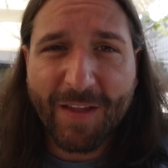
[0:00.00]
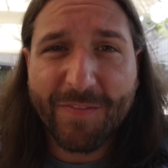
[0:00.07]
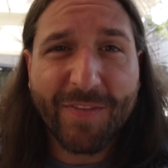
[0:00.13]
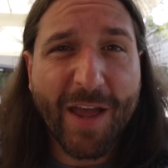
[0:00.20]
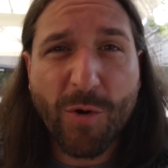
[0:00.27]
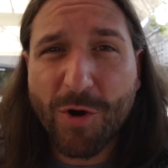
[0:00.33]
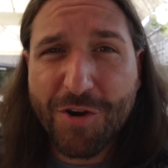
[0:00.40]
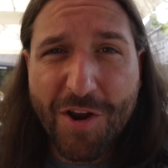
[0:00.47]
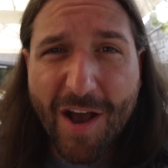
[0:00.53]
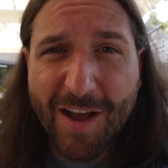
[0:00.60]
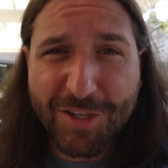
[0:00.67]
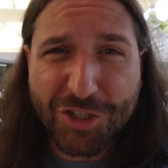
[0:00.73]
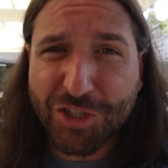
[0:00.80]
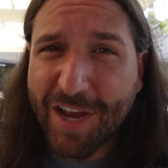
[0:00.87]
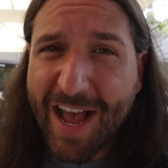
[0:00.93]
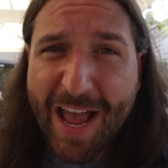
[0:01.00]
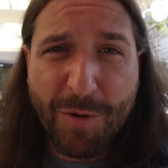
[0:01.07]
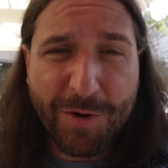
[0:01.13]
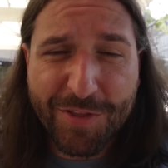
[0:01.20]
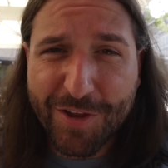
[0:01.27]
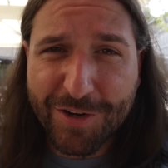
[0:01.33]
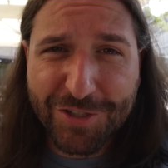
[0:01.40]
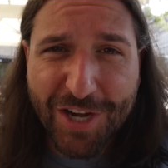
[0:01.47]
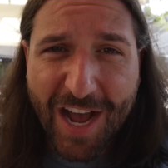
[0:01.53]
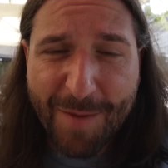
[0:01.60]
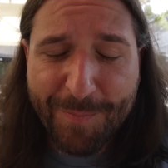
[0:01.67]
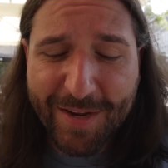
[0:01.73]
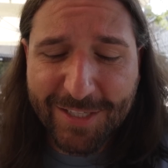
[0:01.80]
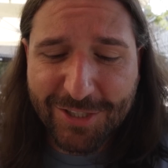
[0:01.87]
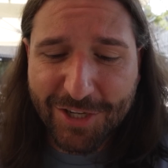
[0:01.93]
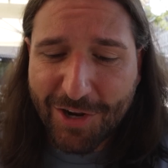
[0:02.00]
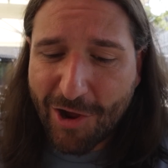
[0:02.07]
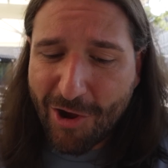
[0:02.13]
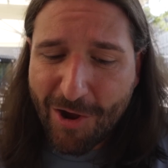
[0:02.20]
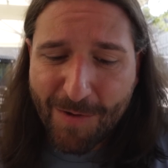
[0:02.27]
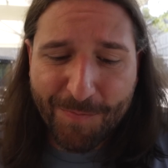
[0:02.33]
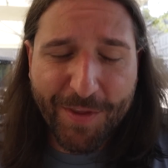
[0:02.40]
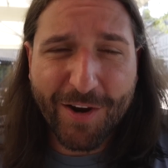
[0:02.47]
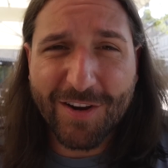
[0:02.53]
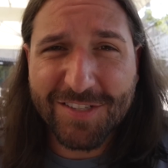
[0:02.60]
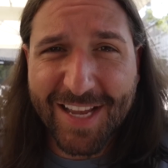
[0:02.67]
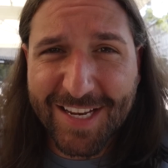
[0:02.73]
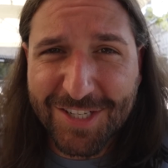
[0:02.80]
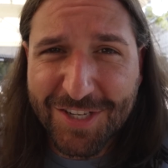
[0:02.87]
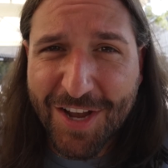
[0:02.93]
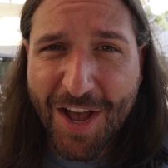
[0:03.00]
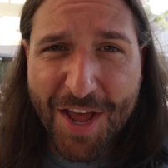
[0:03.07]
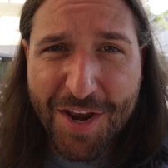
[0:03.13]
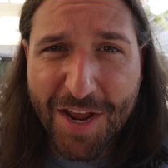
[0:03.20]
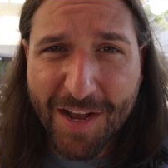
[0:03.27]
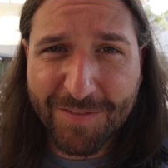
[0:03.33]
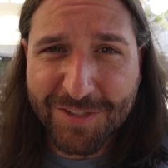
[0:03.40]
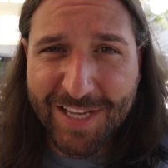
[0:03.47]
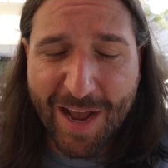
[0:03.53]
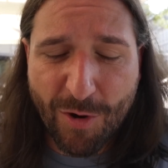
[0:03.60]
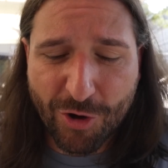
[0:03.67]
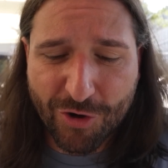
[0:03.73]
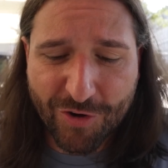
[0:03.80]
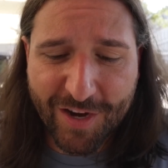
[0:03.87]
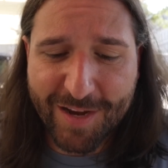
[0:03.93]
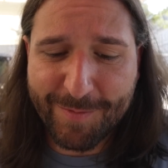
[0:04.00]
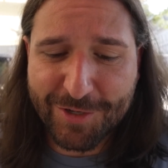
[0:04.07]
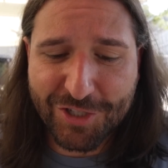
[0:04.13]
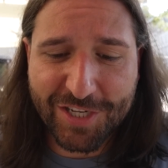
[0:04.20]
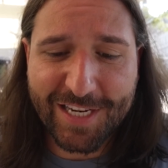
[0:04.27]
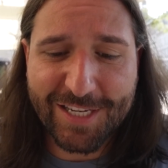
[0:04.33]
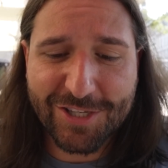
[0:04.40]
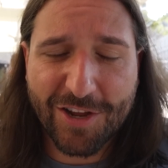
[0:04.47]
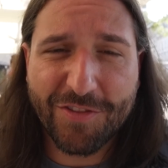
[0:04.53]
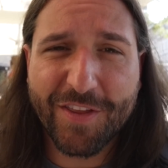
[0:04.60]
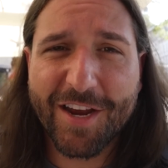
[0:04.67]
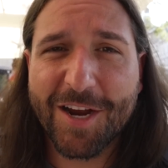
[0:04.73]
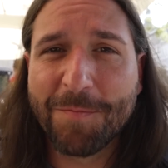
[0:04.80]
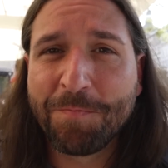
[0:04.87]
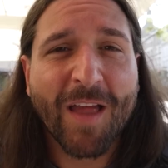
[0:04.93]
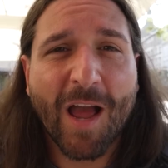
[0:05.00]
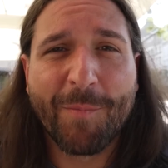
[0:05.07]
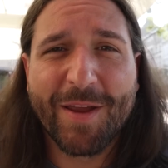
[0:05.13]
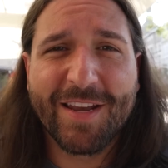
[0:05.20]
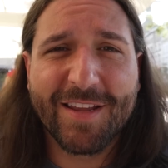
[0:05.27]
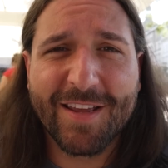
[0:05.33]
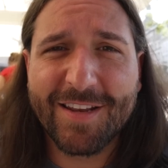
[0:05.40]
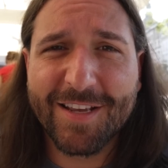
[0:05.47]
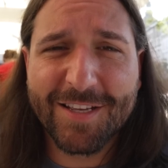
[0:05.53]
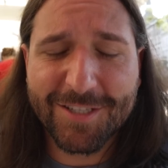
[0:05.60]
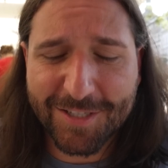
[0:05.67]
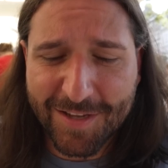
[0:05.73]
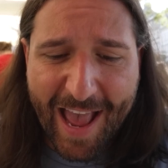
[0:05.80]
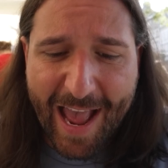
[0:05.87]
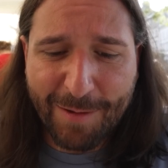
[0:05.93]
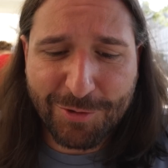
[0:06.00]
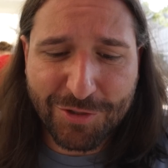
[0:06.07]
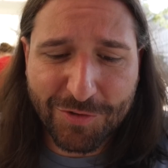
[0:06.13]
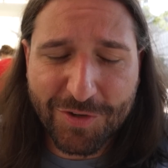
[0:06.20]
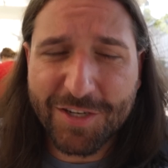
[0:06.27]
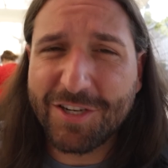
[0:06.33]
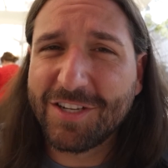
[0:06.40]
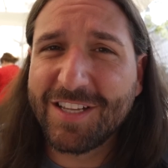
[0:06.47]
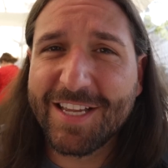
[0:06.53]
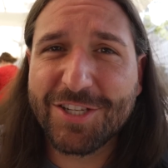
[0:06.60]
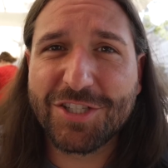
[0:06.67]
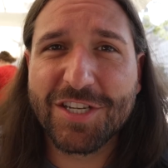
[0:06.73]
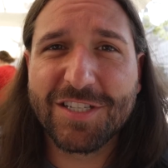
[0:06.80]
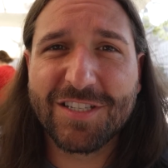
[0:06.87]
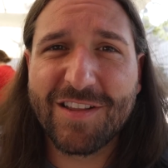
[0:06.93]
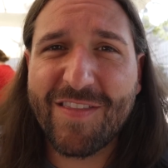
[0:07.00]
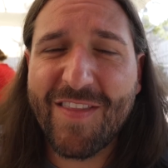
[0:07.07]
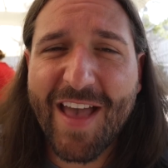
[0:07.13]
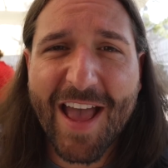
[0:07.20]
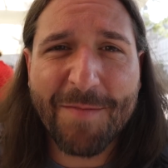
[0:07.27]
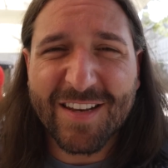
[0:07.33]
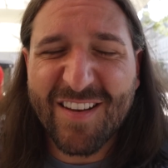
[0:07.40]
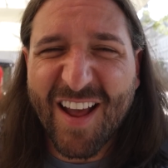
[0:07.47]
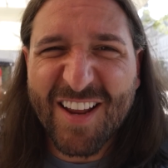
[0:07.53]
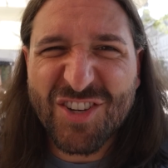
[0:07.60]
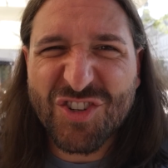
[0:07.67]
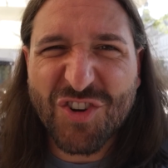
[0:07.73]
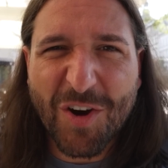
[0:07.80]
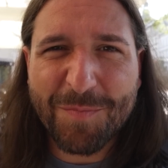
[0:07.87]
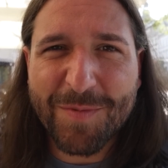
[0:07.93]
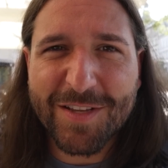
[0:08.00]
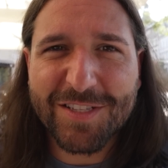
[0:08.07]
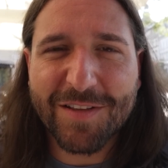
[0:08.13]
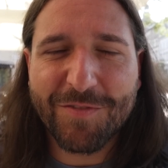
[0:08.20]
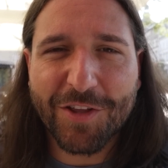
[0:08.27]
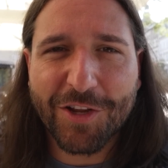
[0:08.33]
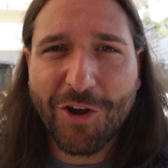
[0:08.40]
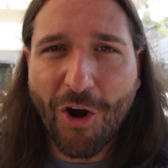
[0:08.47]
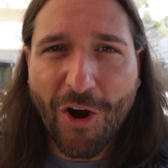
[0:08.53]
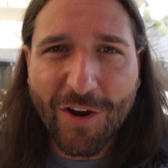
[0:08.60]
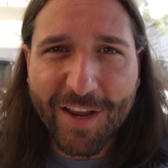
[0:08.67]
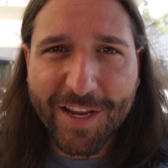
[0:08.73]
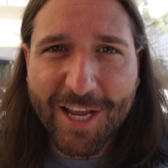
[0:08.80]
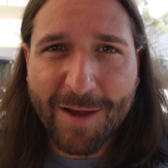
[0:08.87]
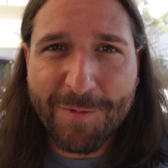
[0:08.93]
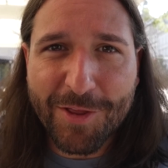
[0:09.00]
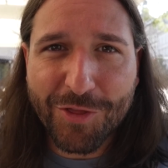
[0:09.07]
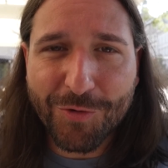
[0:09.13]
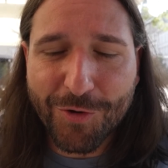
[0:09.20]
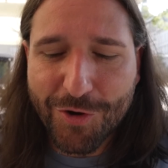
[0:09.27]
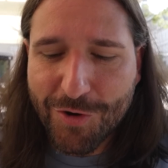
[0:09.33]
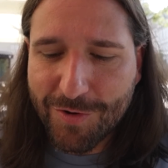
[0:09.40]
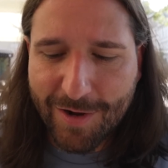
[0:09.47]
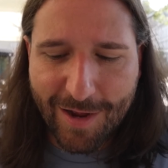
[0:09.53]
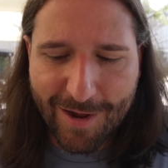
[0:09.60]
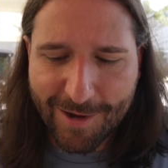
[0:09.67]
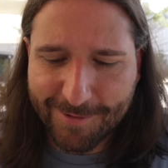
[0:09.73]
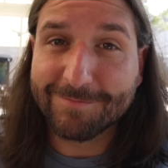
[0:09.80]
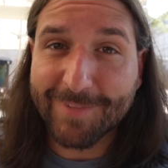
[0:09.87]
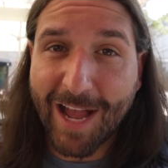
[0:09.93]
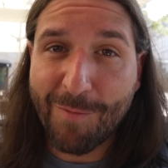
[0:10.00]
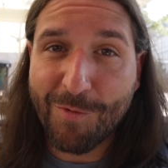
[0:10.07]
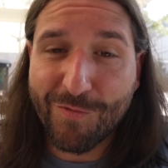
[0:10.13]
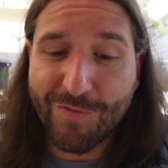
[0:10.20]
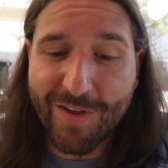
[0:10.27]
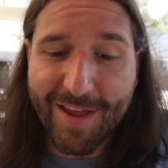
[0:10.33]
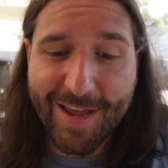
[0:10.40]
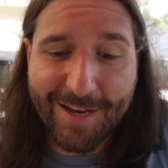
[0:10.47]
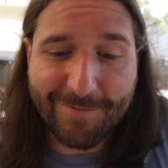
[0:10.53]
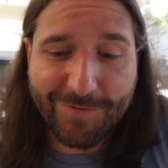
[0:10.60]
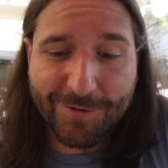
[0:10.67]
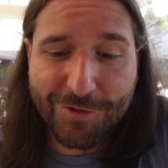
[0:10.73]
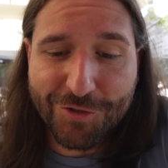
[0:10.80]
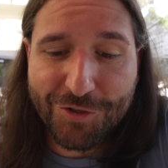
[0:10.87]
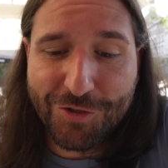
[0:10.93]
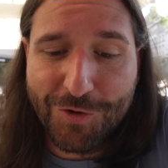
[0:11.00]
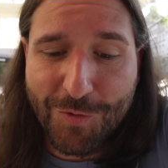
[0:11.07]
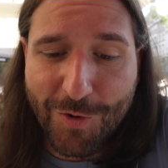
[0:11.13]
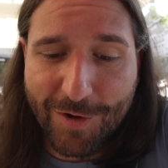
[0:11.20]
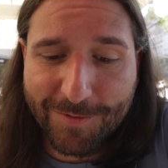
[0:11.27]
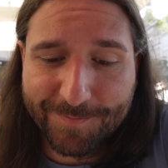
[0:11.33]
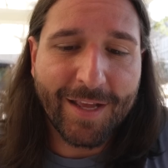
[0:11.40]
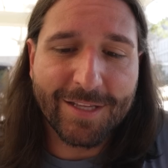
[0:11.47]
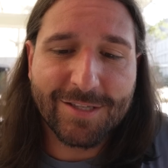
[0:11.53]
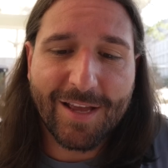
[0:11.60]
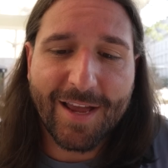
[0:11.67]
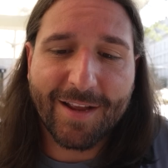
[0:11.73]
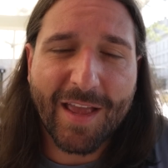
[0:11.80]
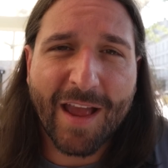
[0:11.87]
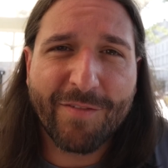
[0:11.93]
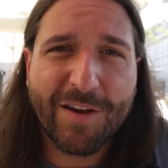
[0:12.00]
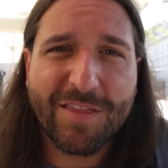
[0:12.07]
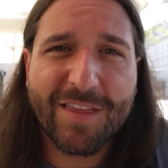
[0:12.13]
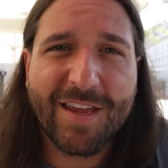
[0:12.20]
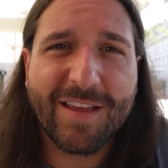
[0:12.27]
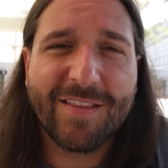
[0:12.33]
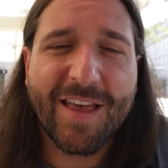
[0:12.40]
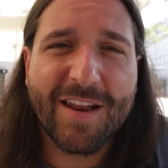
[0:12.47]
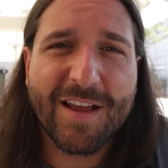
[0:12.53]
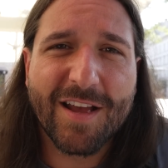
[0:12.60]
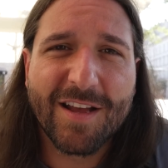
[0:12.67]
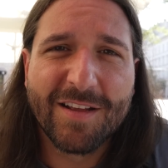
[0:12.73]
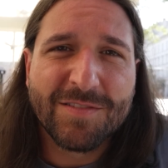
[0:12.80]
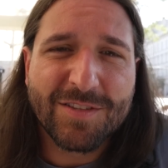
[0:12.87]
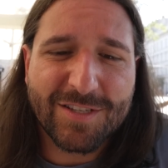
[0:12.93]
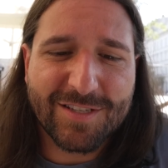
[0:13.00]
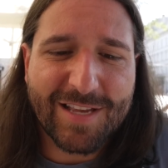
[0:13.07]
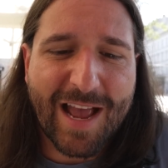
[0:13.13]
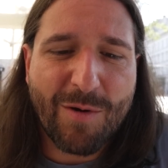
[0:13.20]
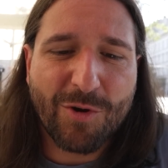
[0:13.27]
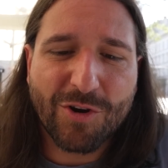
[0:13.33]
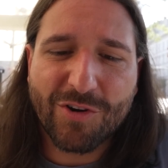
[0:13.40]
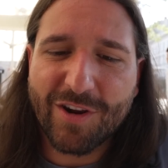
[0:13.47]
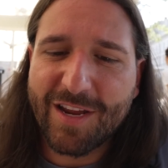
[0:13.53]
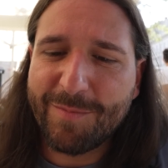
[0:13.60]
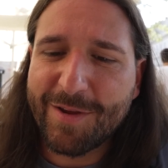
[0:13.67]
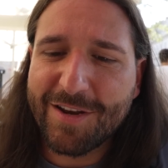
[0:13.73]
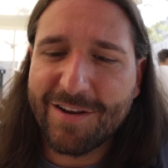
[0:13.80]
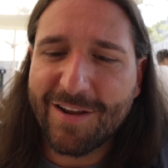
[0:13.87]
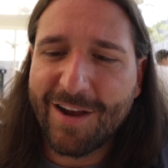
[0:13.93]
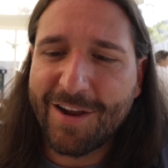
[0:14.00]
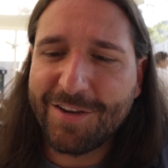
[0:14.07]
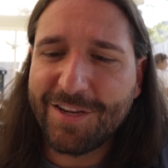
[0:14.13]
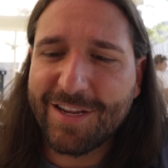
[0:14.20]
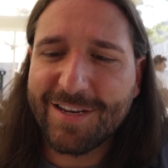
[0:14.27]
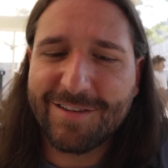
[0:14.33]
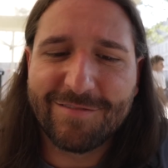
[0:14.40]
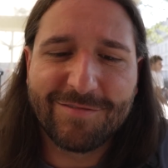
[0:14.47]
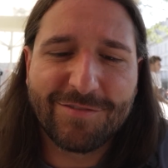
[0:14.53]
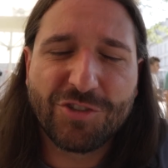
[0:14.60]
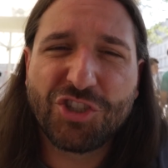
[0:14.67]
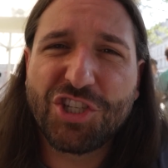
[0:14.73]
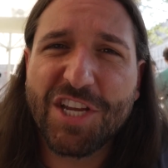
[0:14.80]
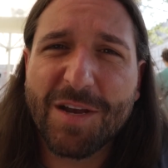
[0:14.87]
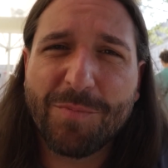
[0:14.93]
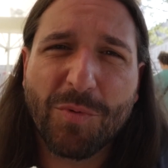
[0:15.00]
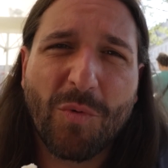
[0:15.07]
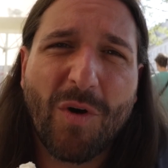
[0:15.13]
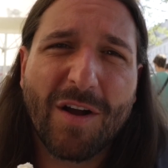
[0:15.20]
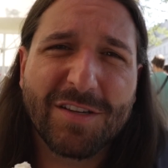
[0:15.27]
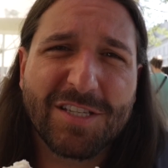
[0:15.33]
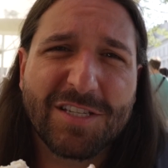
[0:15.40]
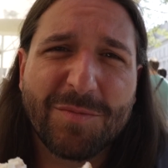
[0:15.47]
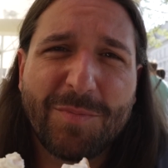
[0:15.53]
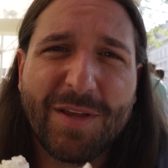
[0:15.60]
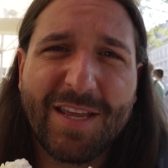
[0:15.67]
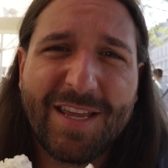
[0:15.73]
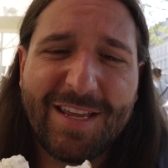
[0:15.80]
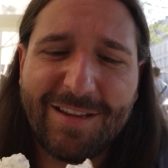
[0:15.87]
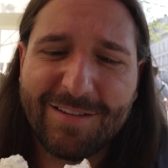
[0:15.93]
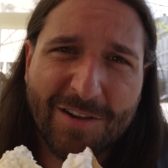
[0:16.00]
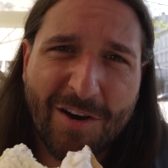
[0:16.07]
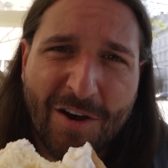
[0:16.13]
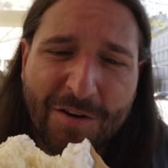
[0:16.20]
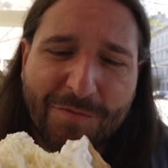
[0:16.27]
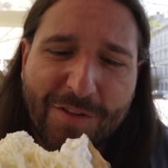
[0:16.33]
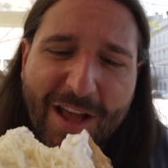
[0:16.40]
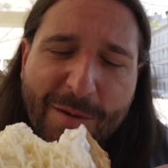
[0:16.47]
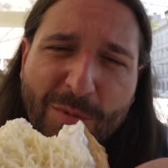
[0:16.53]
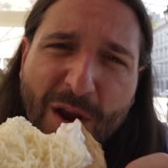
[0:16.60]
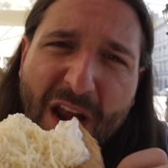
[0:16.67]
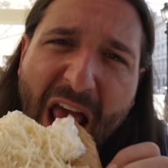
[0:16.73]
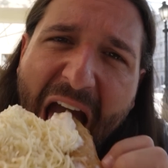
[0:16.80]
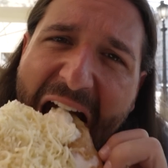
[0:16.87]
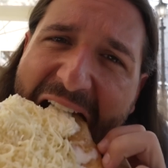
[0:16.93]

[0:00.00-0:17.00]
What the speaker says: They were not shy with their toppings at all. There is a ton of sour cream and cheese on there. I mean, it is absolutely delicious. Then that nice sharpness of the garlic coming through. I'm a fan for sure. It's like everything that a sour cream and onion chip wants to be on a flatbread.